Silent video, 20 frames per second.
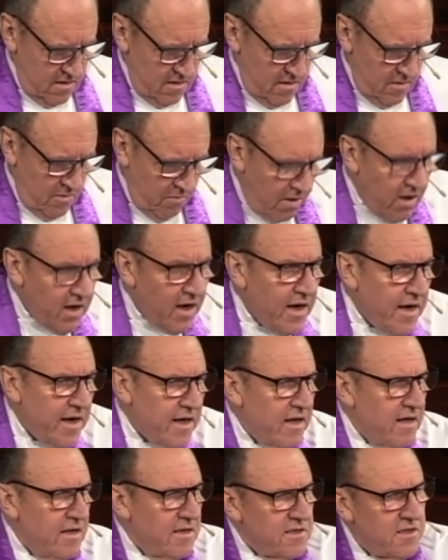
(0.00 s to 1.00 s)

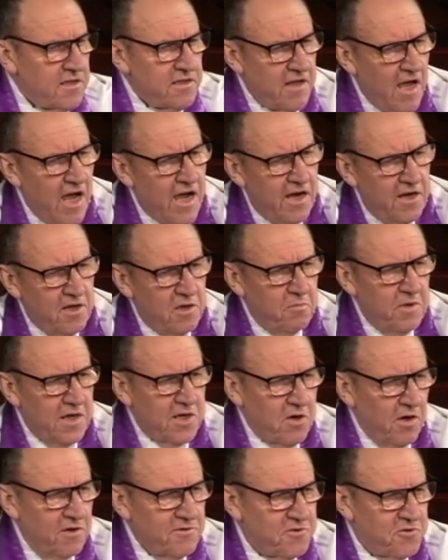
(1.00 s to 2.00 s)
Why today do we
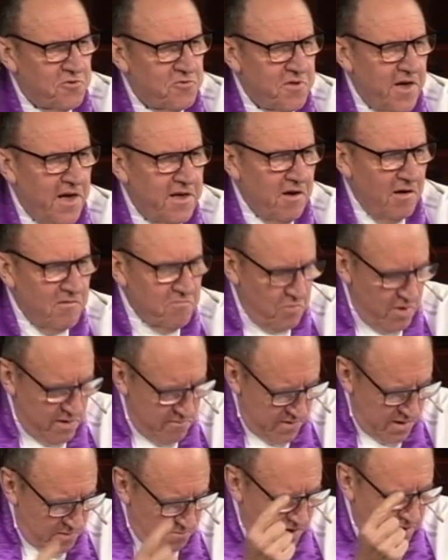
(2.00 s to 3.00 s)
concentrate on
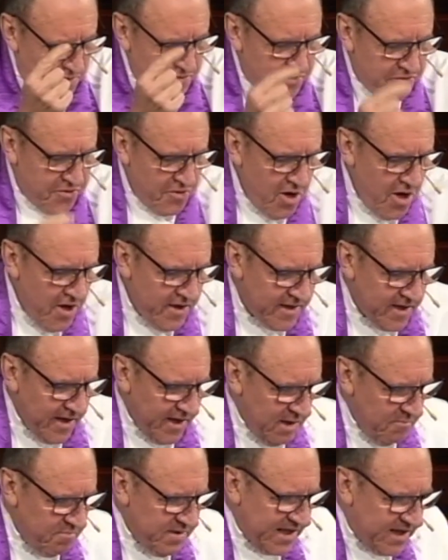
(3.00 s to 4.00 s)
women? Well,
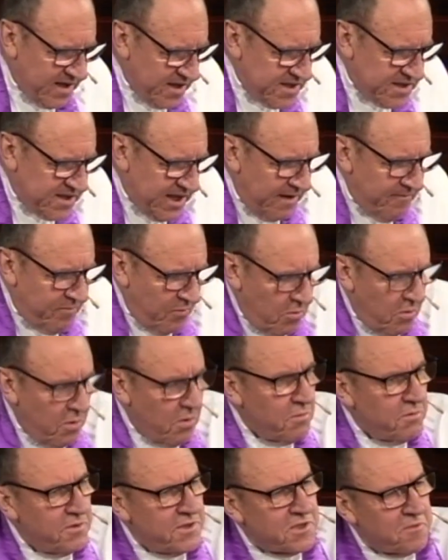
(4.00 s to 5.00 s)
thirdly, because they've
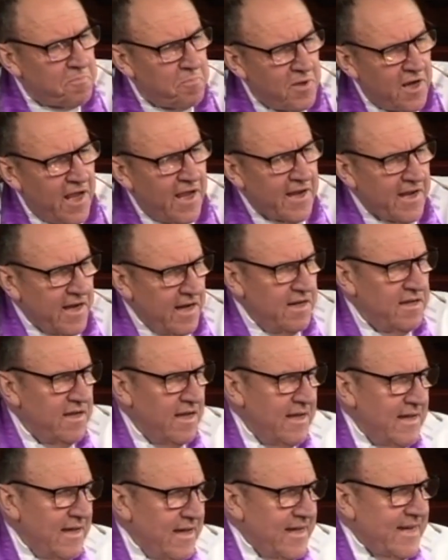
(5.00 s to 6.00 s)
always played
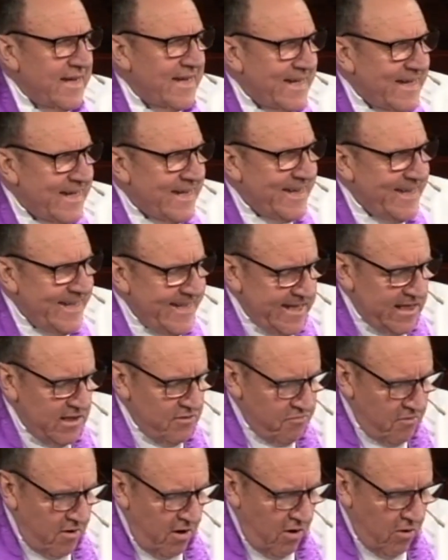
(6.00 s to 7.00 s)
a key
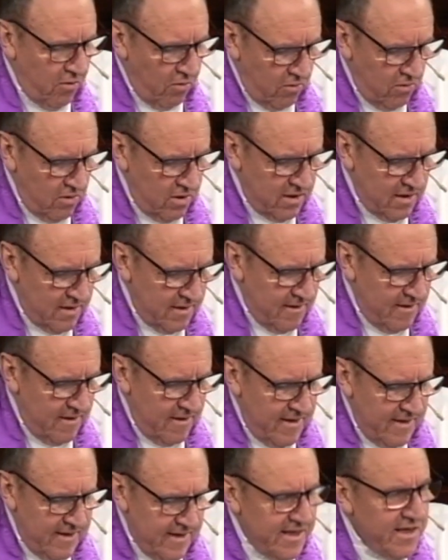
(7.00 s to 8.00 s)
role,
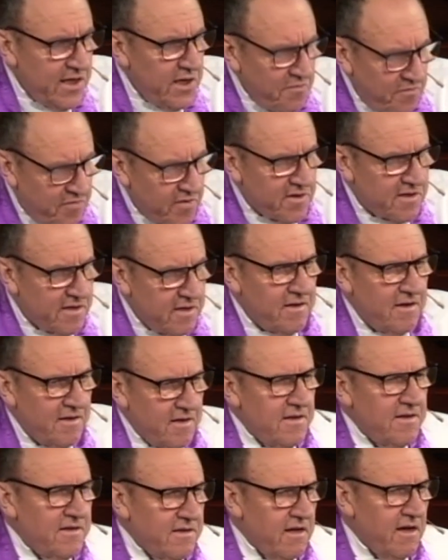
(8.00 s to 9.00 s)
even,
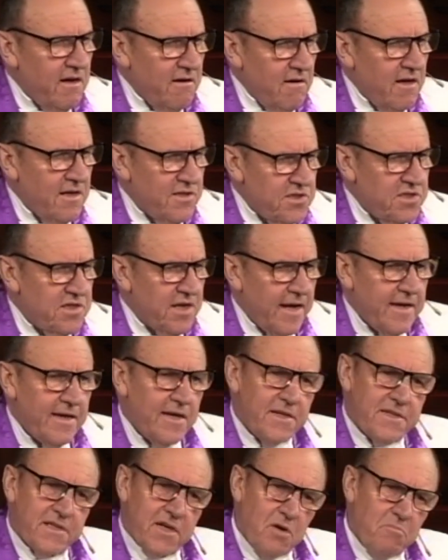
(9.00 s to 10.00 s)
dare I say
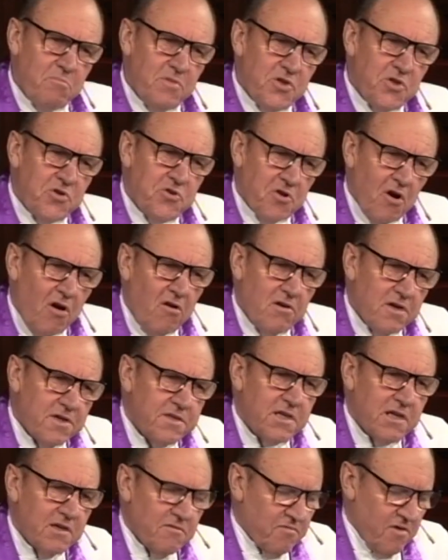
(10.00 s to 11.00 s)
it, a
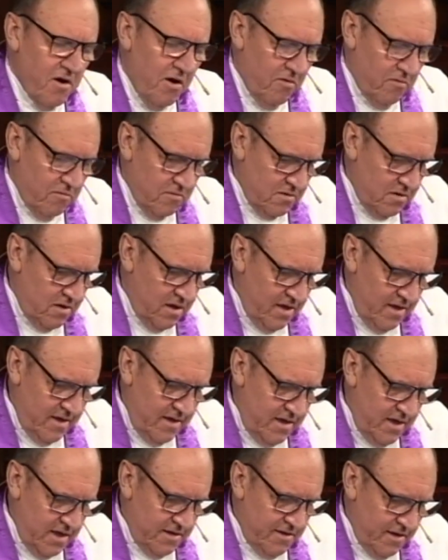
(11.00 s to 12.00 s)
majority role
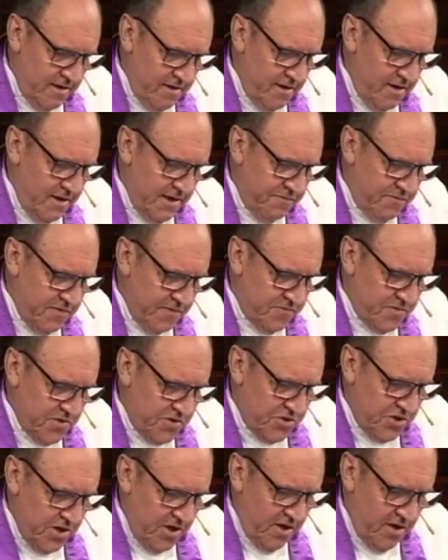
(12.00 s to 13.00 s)
in the life of the
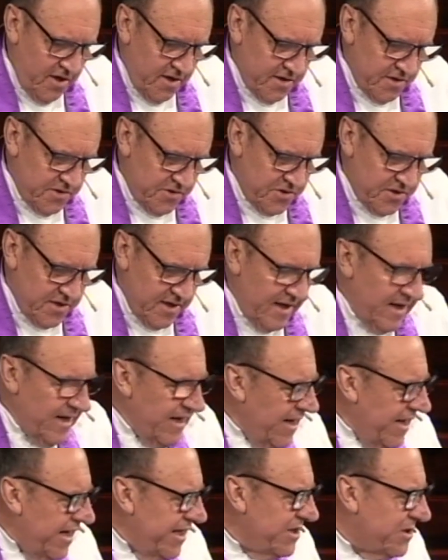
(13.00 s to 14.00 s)
church.
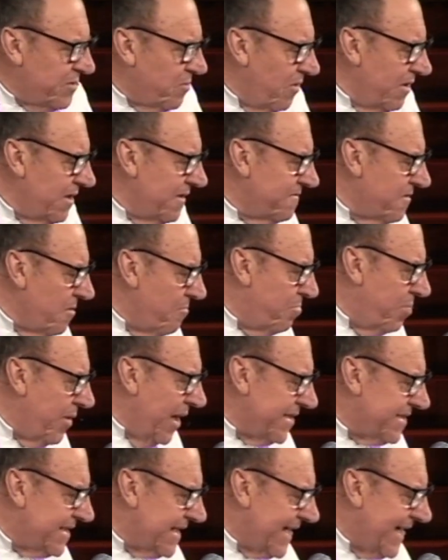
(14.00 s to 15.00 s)
It's one of the
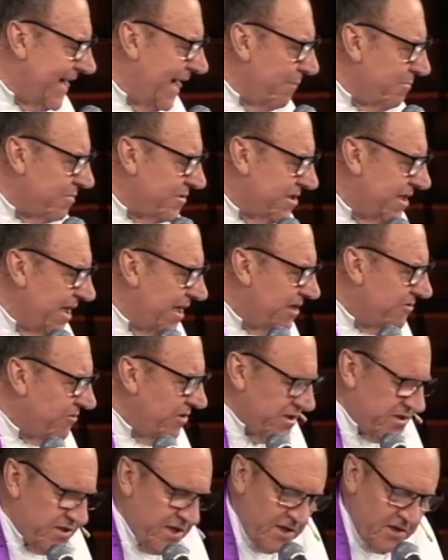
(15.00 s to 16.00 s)
best kept
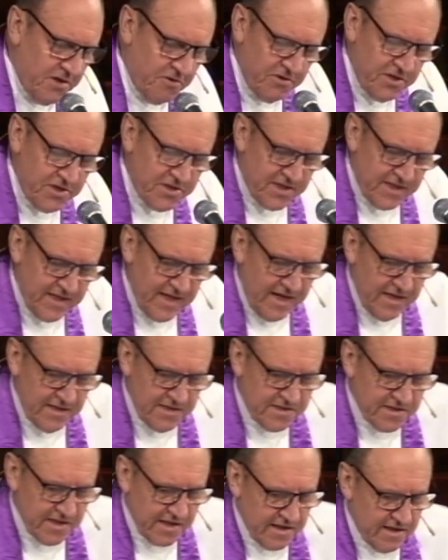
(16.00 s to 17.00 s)
secrets in
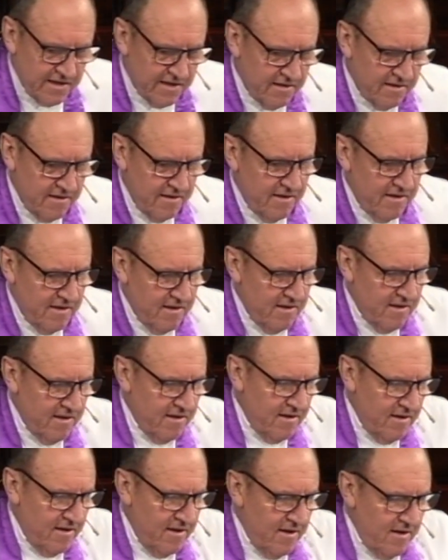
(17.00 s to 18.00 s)
Christianity,
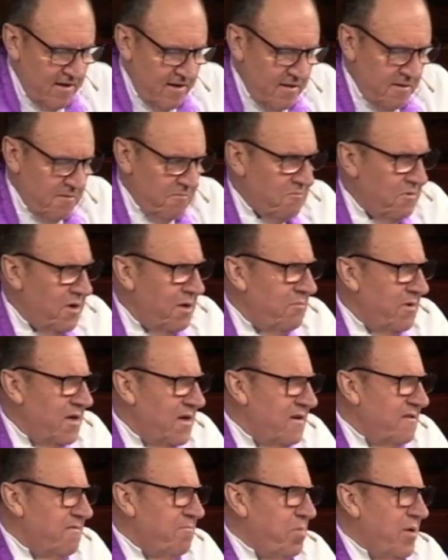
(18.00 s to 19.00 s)
that women
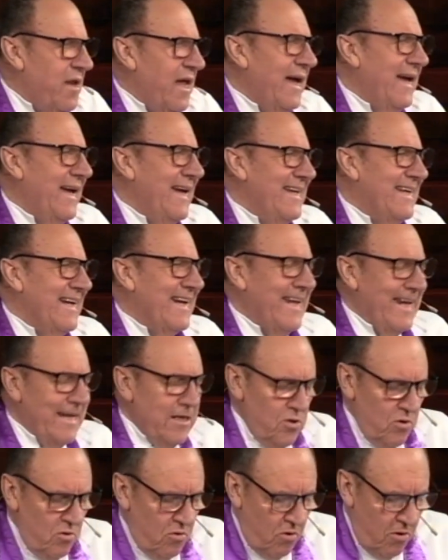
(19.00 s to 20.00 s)
have played an
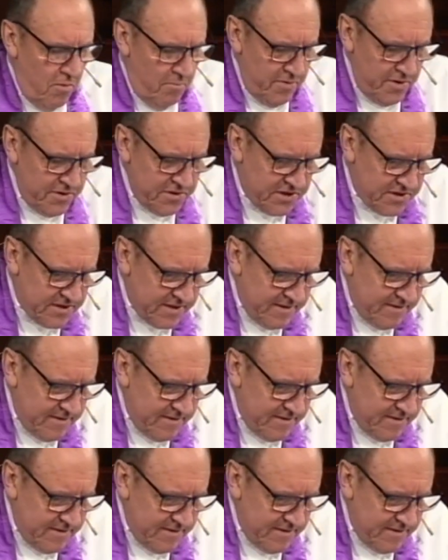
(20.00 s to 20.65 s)
enormous